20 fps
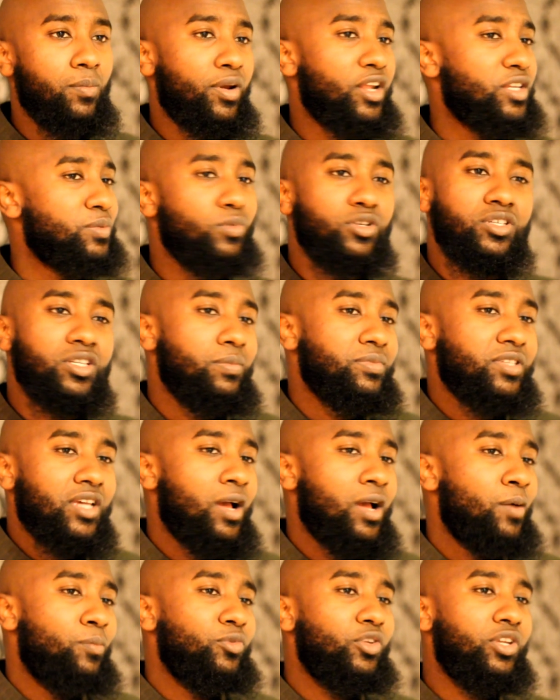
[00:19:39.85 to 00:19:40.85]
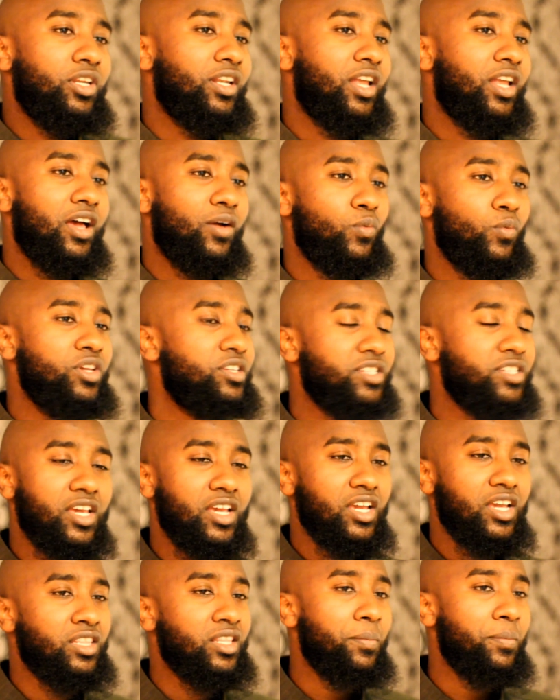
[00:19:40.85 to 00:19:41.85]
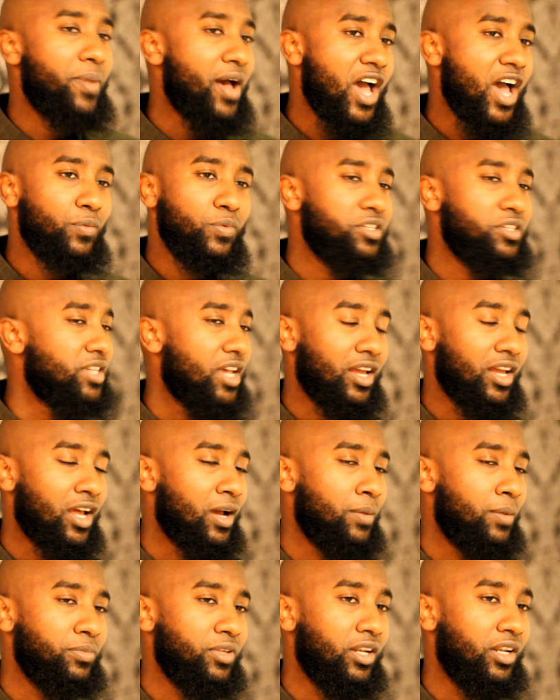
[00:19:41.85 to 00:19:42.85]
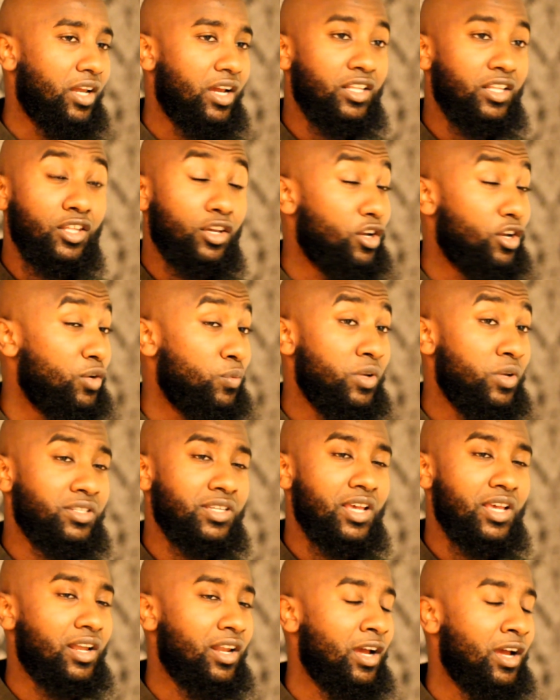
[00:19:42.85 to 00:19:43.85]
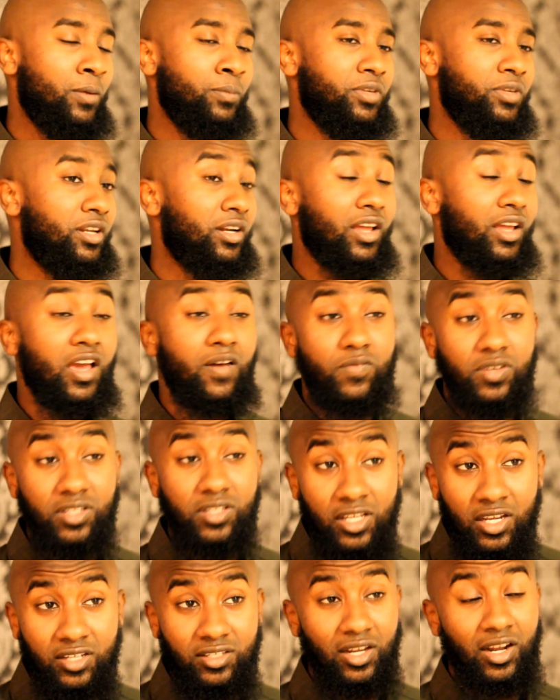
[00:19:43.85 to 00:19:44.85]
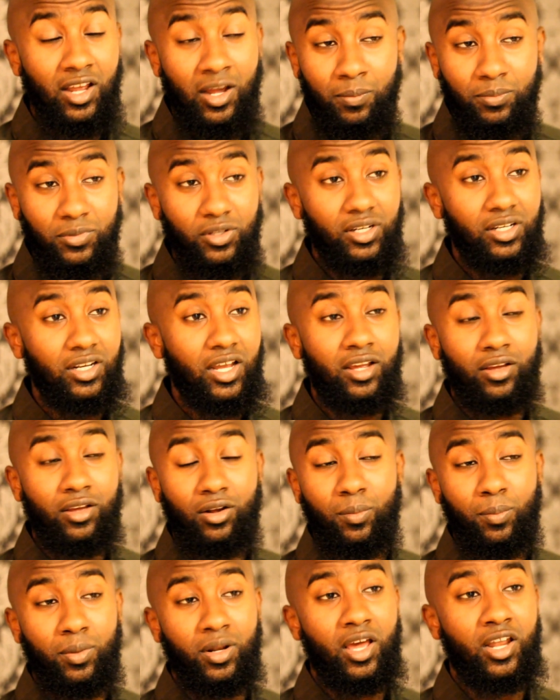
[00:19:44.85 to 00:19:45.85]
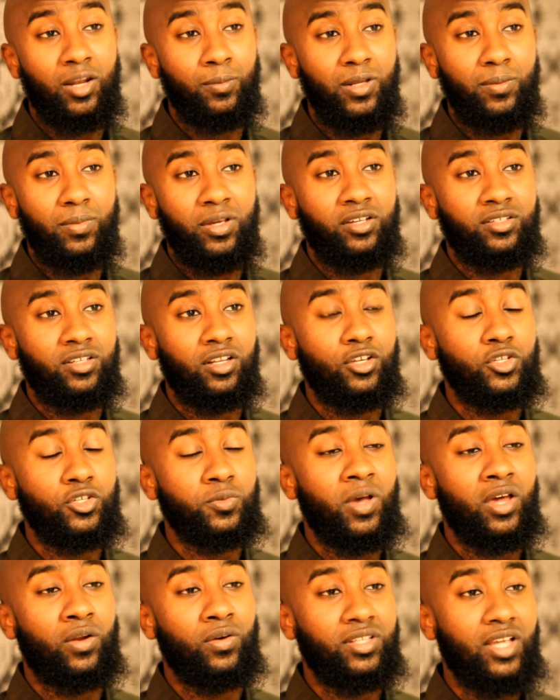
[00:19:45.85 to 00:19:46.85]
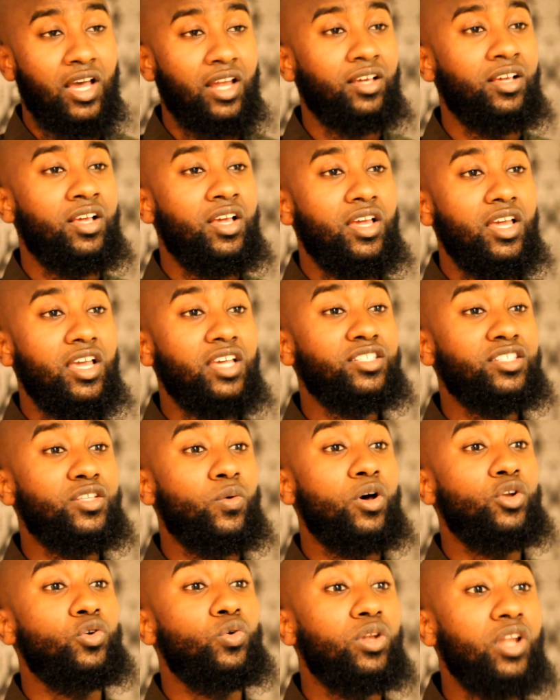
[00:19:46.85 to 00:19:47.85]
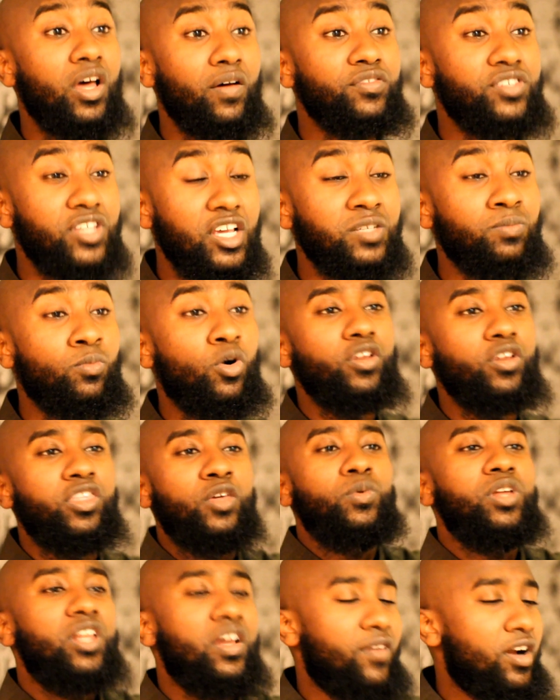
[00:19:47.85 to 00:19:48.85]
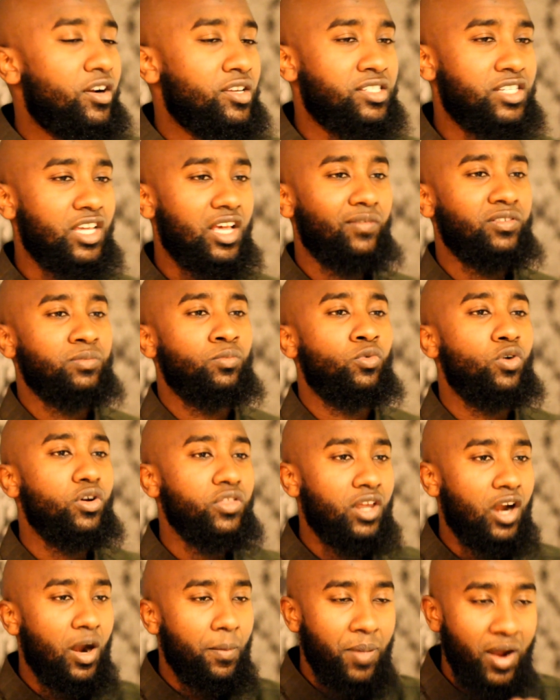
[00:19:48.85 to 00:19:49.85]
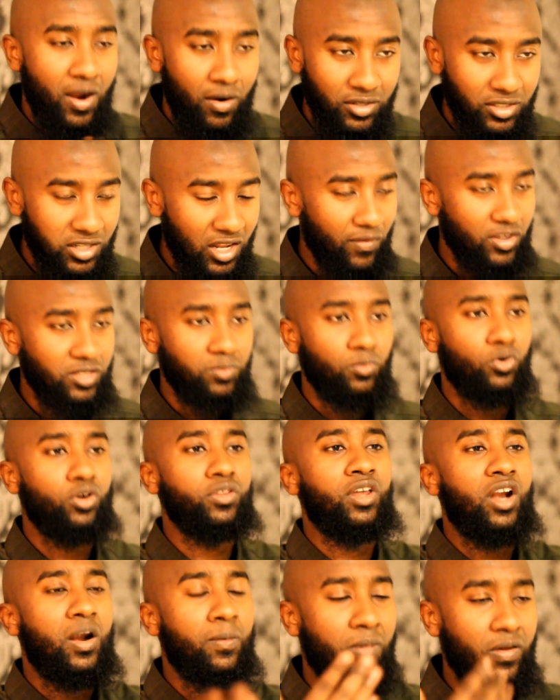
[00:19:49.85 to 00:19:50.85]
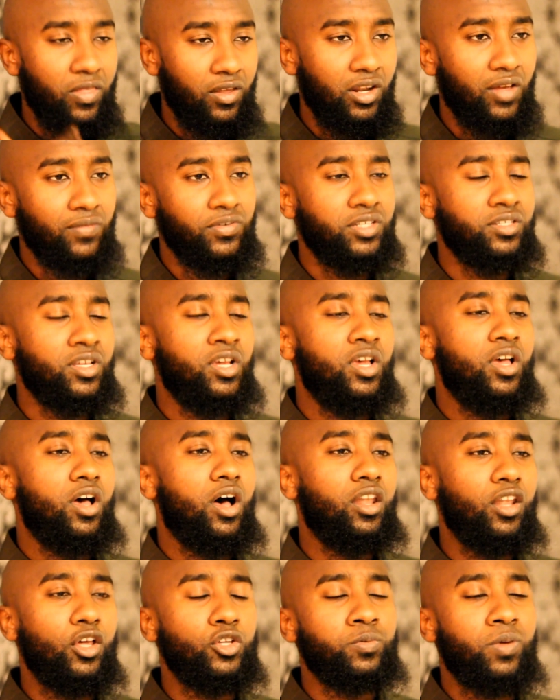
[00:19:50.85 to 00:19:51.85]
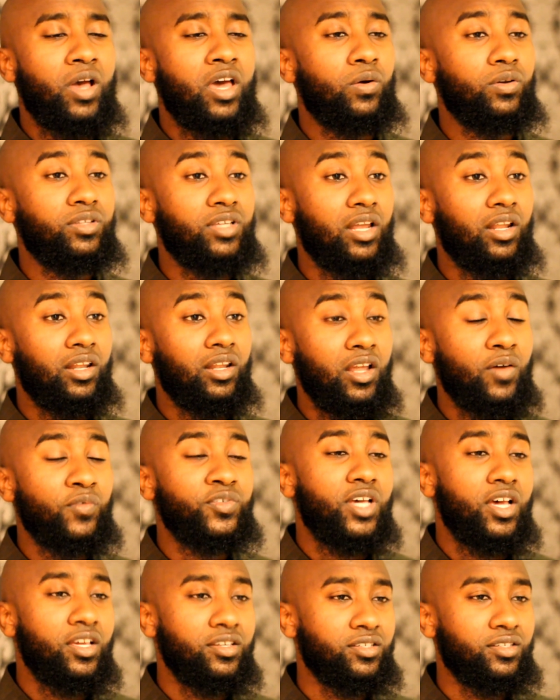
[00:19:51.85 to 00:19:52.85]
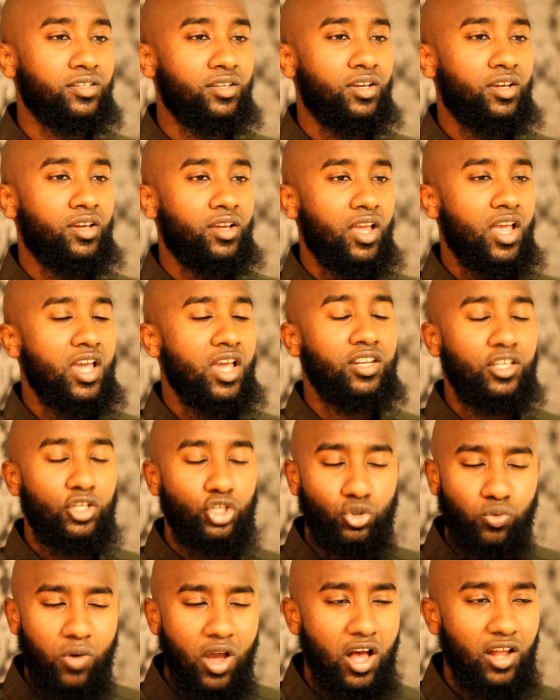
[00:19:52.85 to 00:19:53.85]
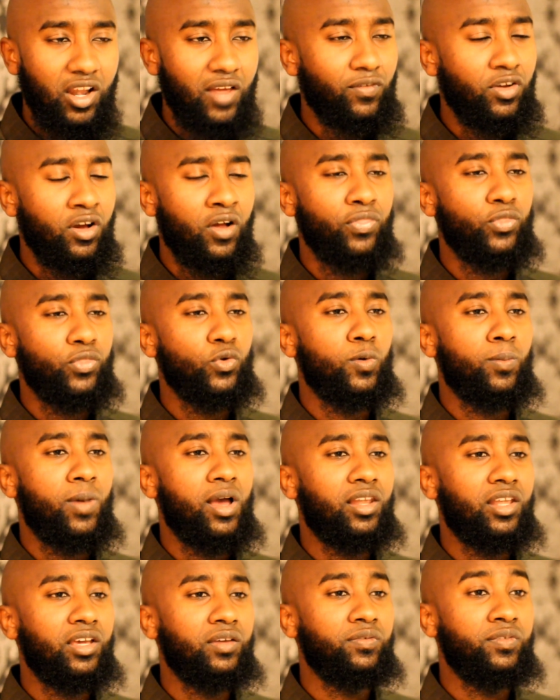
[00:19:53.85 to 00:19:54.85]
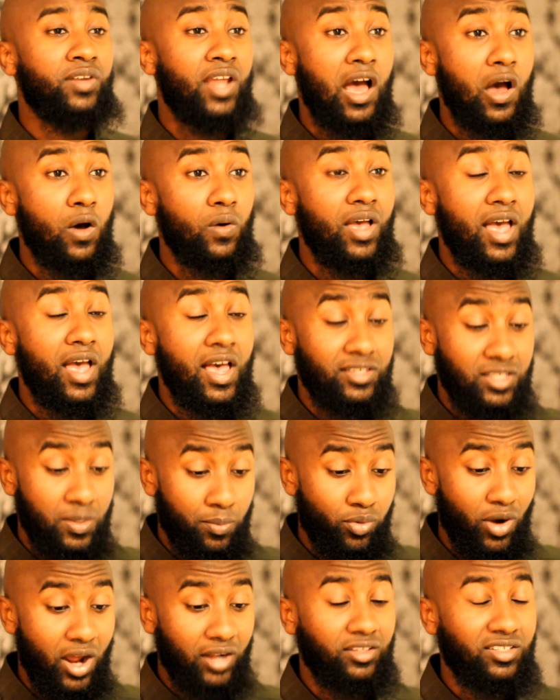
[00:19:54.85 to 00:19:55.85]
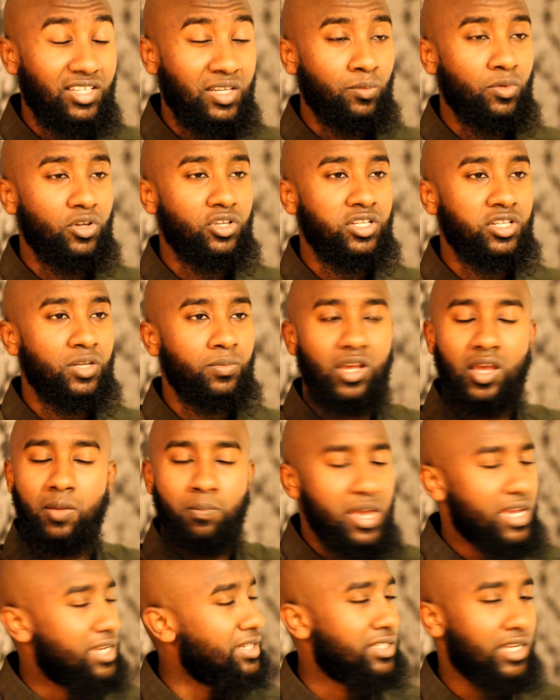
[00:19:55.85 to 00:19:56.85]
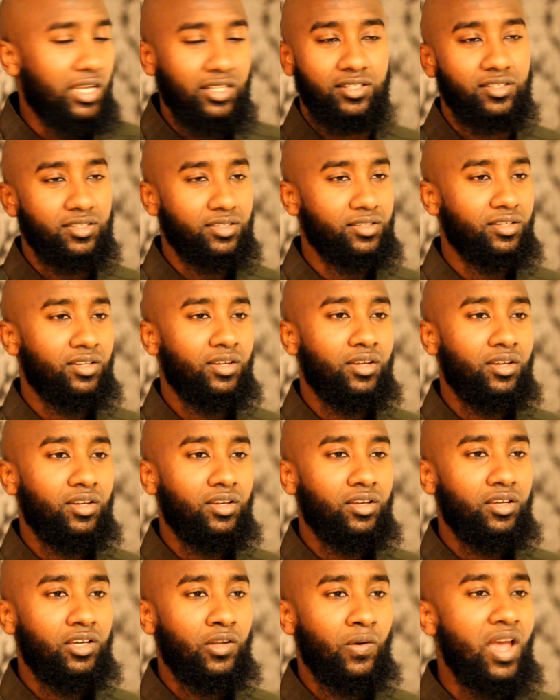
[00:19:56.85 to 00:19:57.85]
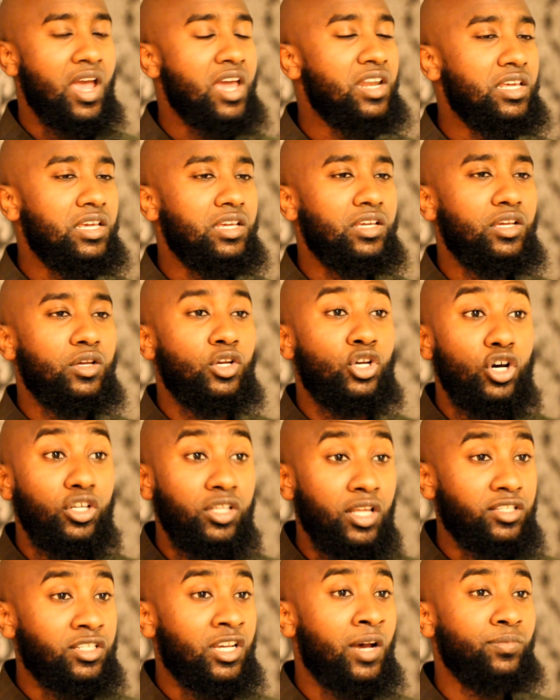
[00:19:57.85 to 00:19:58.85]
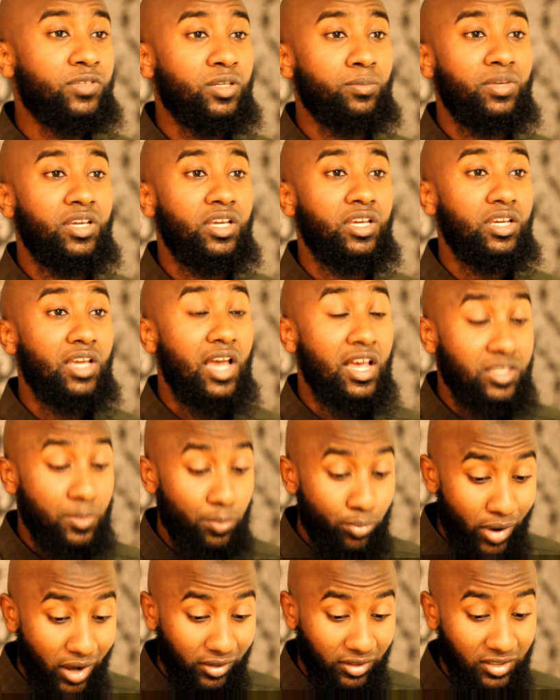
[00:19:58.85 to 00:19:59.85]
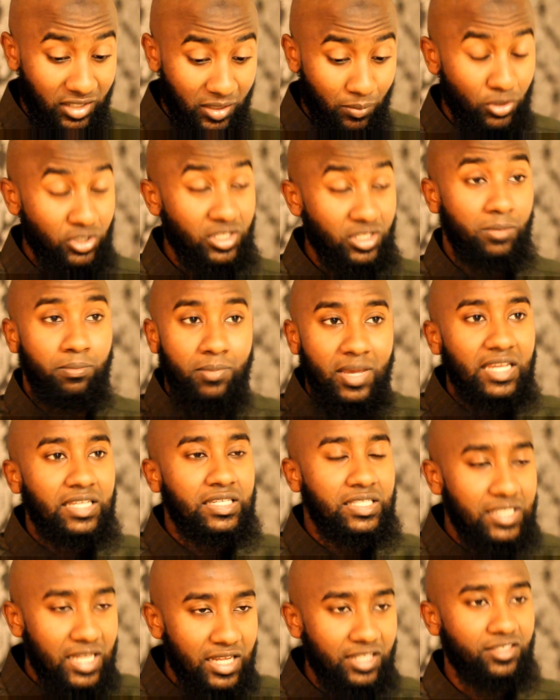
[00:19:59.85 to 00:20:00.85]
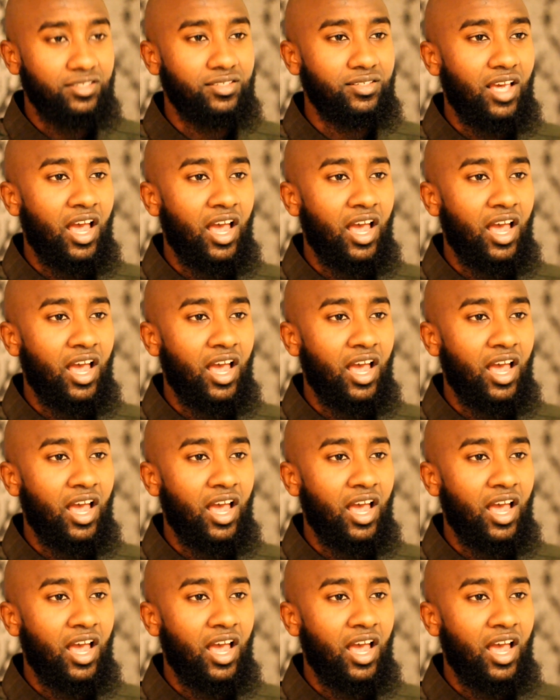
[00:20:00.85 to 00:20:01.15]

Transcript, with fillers: but as muslims alhamdulillah we say in the bad we say alhamdulillah in the good we say alhamdulillah everything is alhamdulillah rabbil alameen because allah subhanahu wa ta'ala is the one who loves us more than we love ourselves more than our parents love us more than our mother loves us allah subhanahu wa ta'ala loves us any trial i've gone through in my life now as a practicing muslim it makes sense you know, any good that's come to me as a practicing Muslim makes sense.